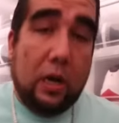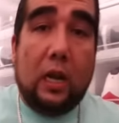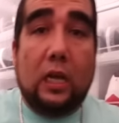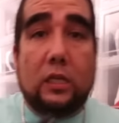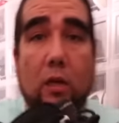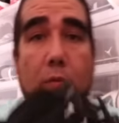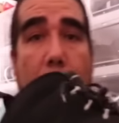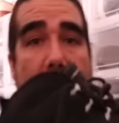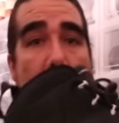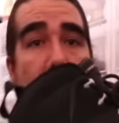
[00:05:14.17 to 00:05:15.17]
But it is the
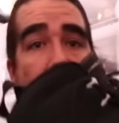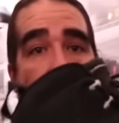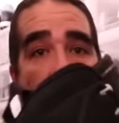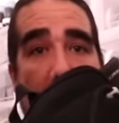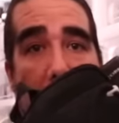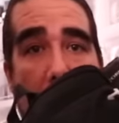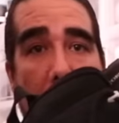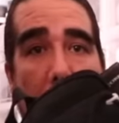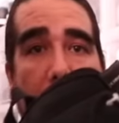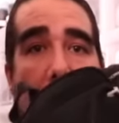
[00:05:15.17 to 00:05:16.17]
most underrated
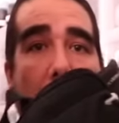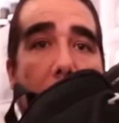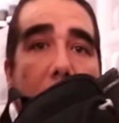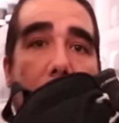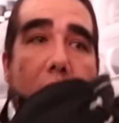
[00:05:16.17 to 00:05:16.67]
of all of them,